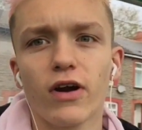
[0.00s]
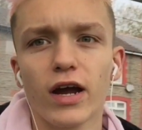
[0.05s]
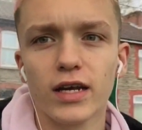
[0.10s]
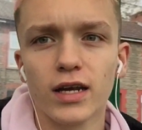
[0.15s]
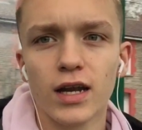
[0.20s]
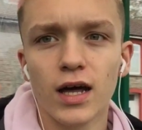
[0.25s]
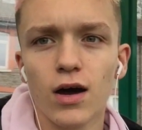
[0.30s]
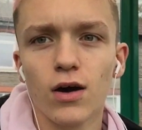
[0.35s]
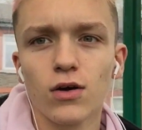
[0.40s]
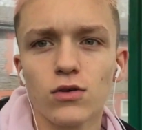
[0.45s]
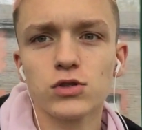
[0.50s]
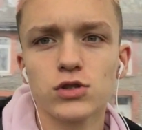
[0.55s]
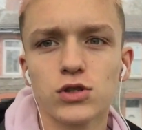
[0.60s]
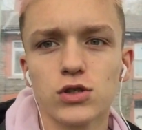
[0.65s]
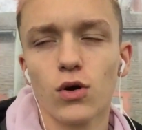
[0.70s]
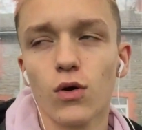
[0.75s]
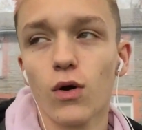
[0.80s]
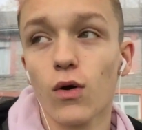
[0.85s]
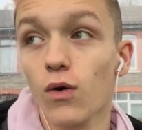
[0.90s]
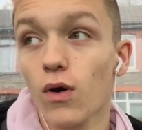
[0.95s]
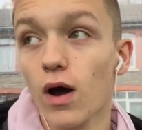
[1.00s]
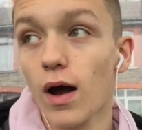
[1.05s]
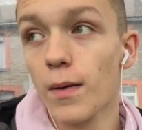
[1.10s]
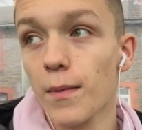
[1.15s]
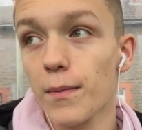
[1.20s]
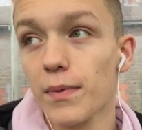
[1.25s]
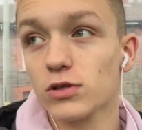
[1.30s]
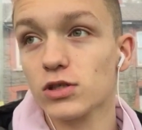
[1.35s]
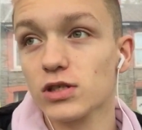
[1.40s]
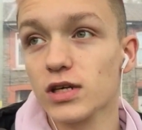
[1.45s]
right now, so I'm
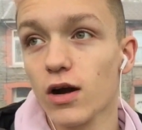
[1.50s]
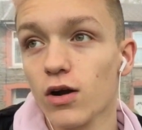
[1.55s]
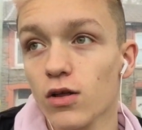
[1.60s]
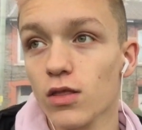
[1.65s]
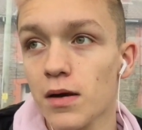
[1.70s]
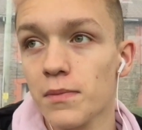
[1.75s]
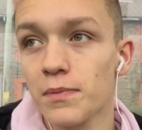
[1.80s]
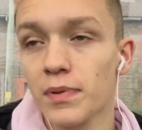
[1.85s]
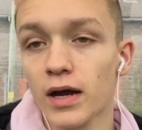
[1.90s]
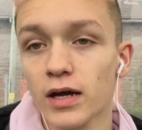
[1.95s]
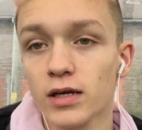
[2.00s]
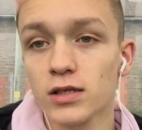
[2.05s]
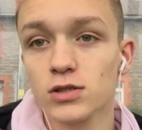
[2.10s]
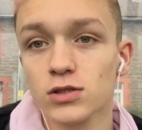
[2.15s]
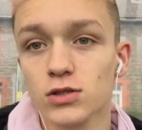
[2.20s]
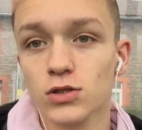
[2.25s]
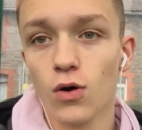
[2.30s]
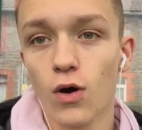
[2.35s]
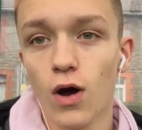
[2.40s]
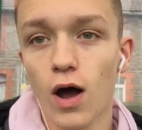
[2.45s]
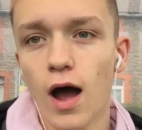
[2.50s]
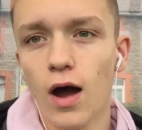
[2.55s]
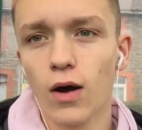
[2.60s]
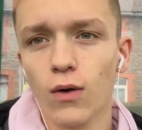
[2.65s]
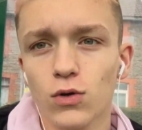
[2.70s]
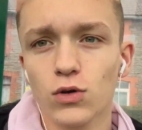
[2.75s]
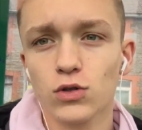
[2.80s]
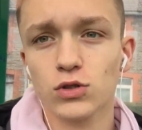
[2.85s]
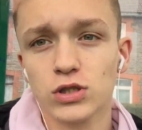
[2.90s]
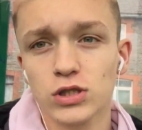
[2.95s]
about to get on the bus, so I
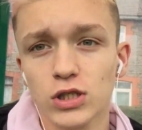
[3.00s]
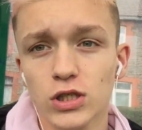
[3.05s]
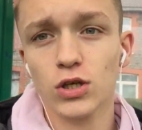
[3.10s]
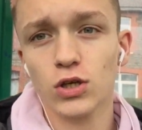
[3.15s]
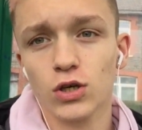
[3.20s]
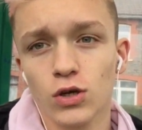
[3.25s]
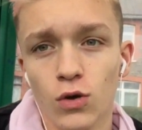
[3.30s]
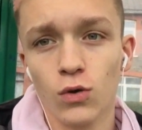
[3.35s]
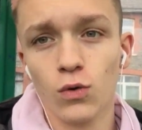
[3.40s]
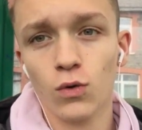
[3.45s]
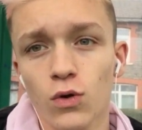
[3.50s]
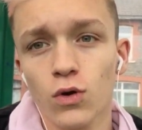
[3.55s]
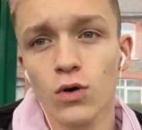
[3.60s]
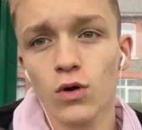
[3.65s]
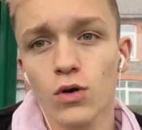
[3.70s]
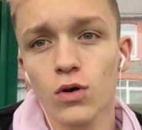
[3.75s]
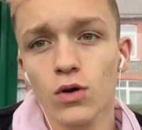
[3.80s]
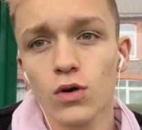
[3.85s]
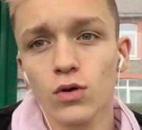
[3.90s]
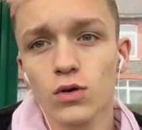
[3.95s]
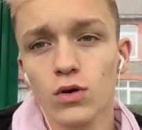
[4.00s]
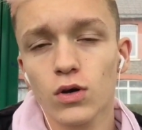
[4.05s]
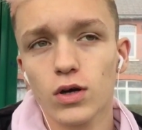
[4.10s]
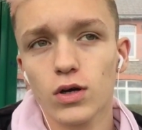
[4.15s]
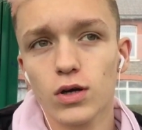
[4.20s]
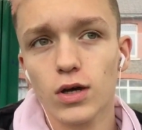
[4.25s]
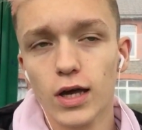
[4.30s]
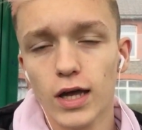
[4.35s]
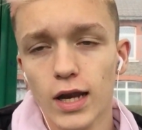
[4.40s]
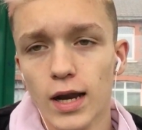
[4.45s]
will see you
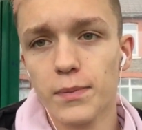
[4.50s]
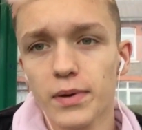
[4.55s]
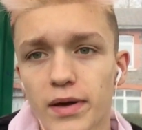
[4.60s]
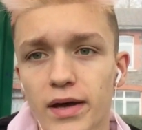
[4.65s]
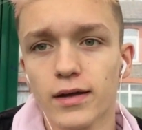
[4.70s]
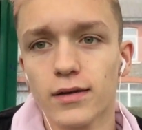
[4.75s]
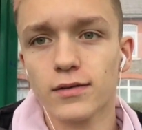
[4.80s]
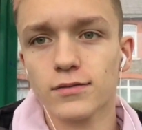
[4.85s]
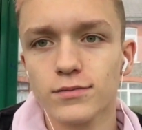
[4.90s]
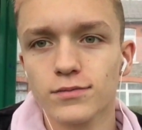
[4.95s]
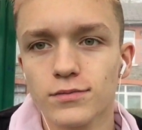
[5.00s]
in a bit.